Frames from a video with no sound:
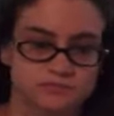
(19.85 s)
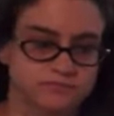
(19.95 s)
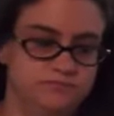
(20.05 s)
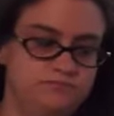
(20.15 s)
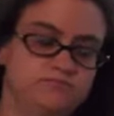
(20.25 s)

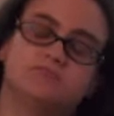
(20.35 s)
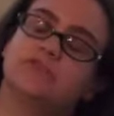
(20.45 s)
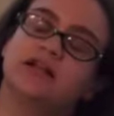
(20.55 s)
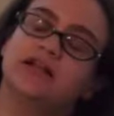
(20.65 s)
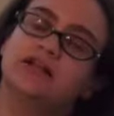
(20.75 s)

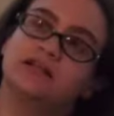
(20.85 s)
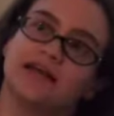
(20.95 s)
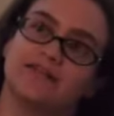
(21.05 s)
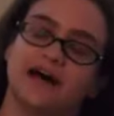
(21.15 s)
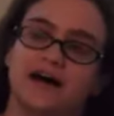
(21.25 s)

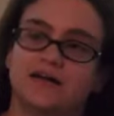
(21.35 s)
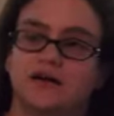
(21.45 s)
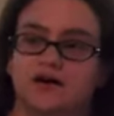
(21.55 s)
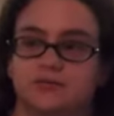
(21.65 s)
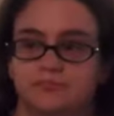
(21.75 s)
like that,
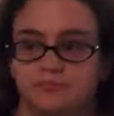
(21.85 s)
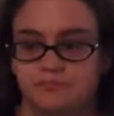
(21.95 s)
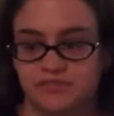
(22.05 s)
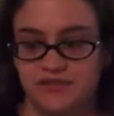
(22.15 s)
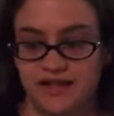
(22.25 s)
um,
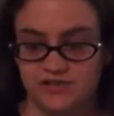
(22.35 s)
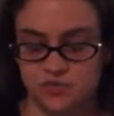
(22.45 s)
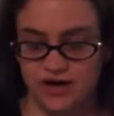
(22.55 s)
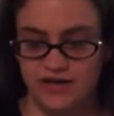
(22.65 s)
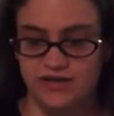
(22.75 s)
that's
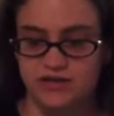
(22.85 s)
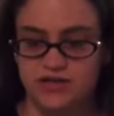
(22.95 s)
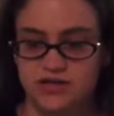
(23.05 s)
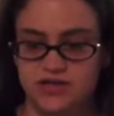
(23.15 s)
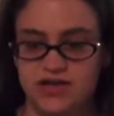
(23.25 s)
why.
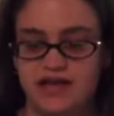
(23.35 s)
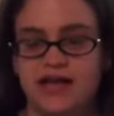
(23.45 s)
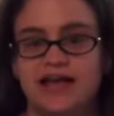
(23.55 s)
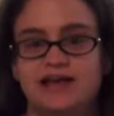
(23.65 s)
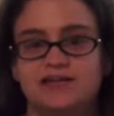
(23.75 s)

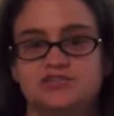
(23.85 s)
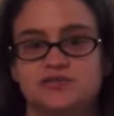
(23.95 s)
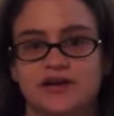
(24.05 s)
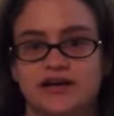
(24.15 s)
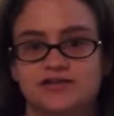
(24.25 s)
And it's
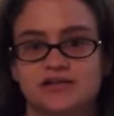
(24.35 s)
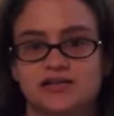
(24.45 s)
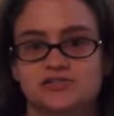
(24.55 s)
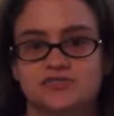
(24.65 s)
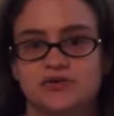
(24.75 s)
raining
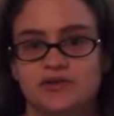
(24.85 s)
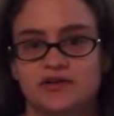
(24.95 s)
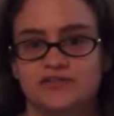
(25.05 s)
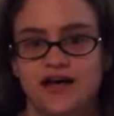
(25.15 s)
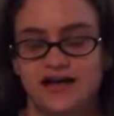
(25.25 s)
outside, so if you
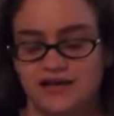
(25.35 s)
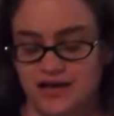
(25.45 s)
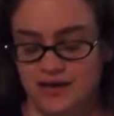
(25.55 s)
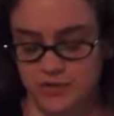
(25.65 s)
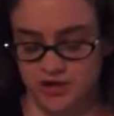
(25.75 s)
hear that,
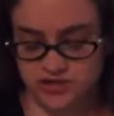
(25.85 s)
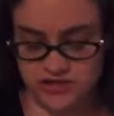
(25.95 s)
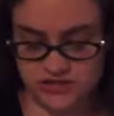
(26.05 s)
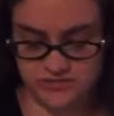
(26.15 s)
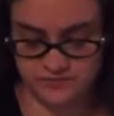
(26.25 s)
I
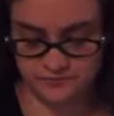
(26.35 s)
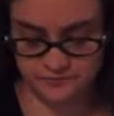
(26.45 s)
apologize.